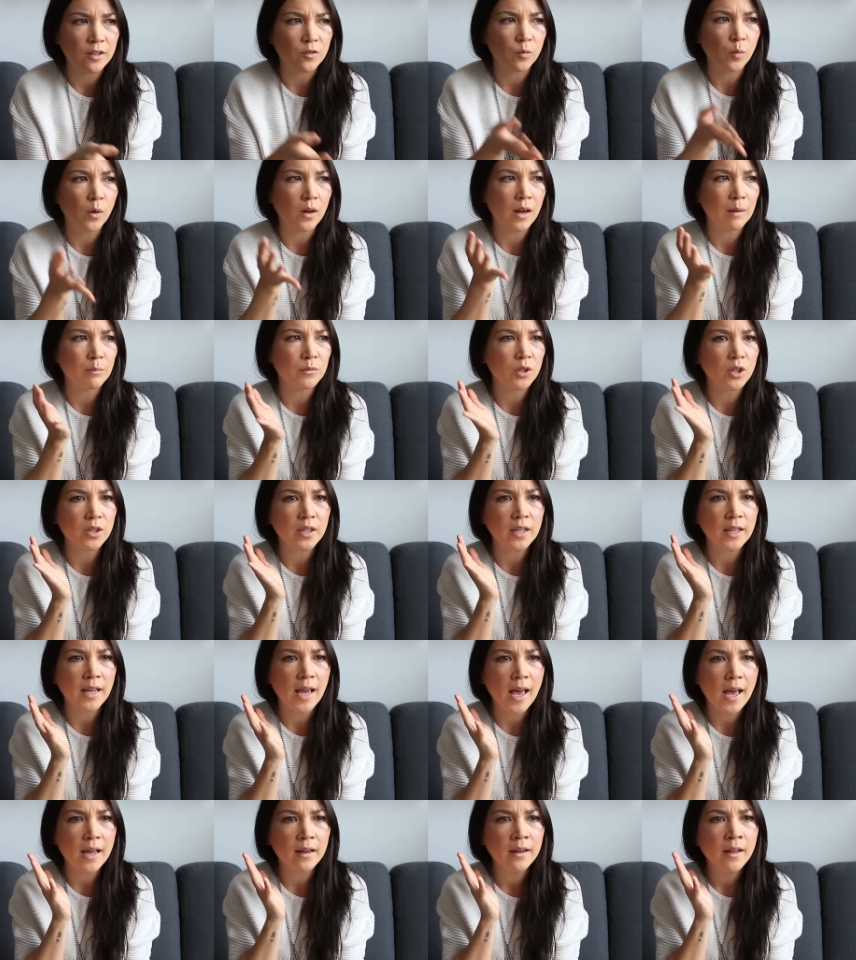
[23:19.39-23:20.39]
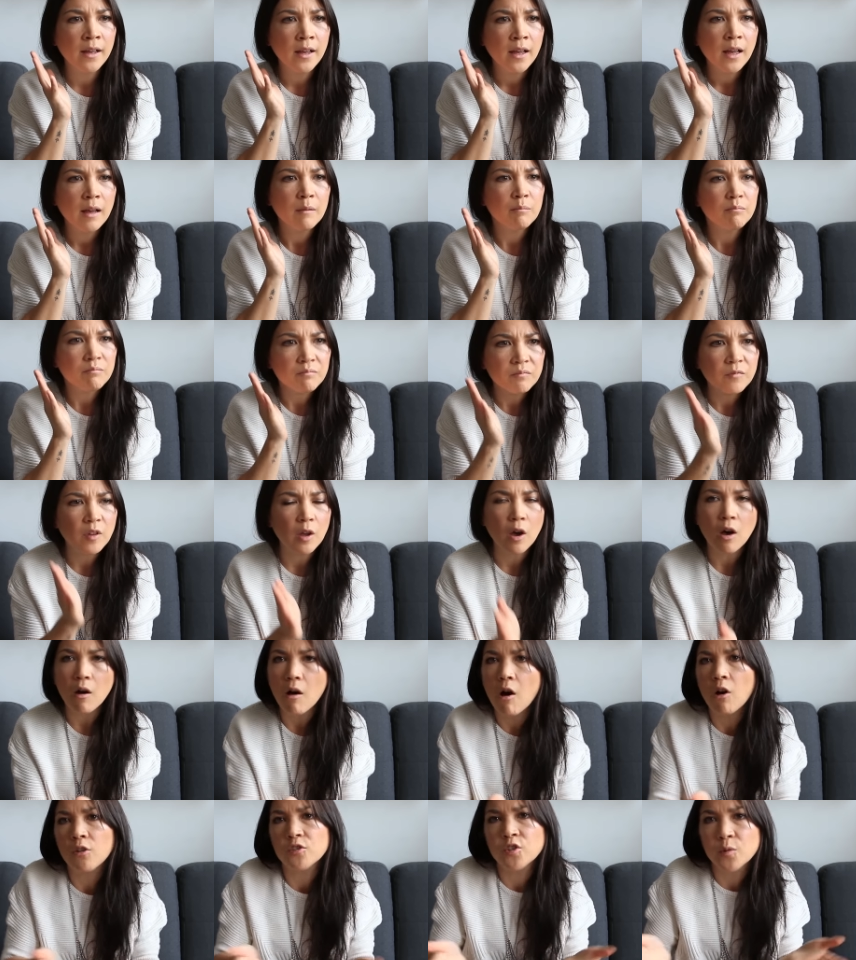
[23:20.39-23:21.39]
Is what I'm looking at
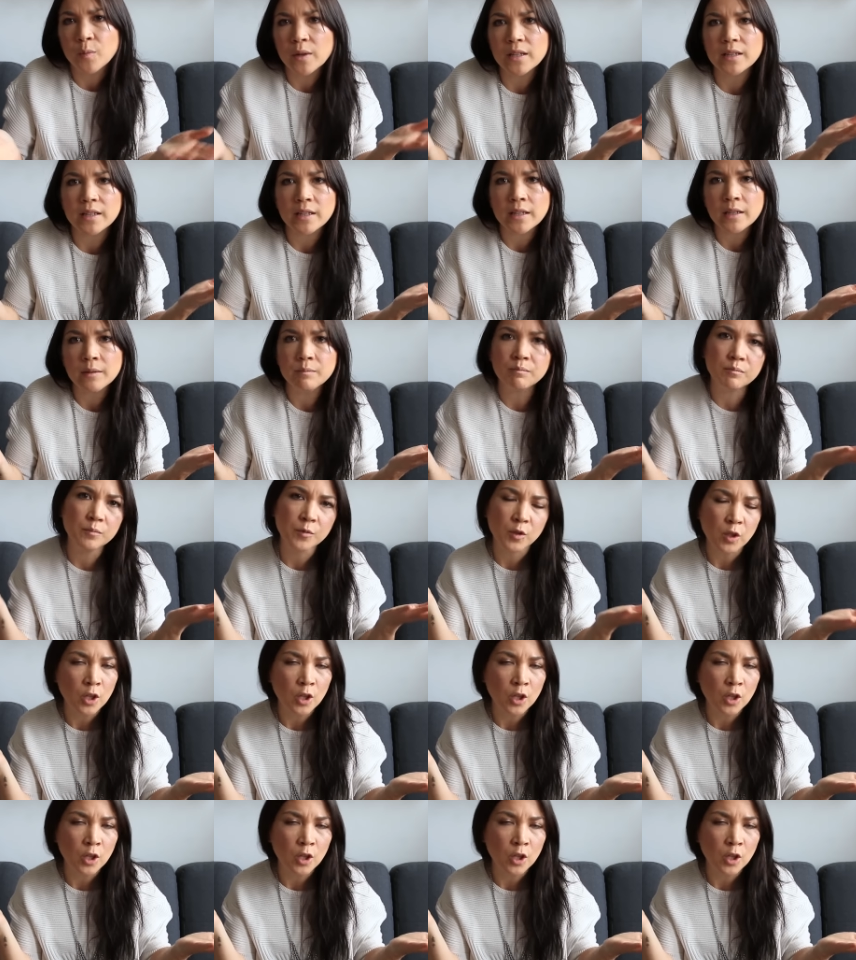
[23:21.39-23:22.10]
ultimately,